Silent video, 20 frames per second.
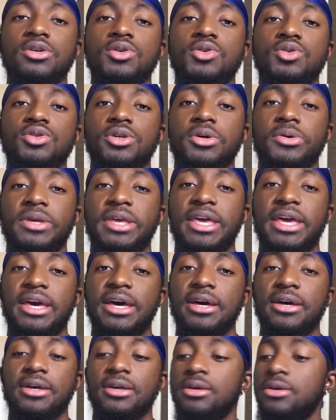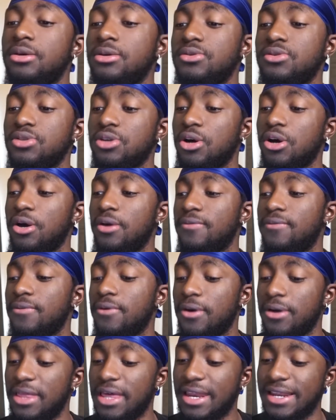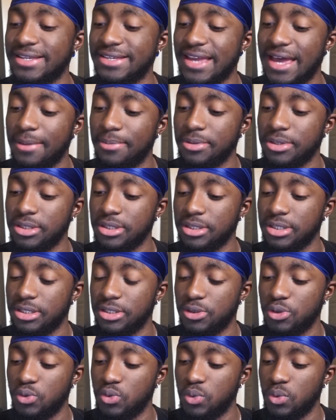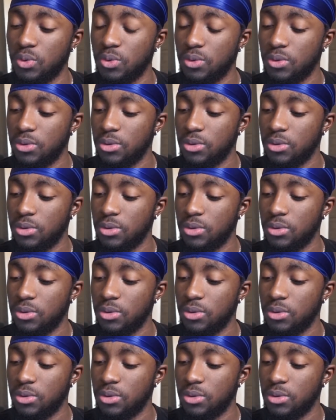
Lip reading: So yeah, sorry for all that has happened to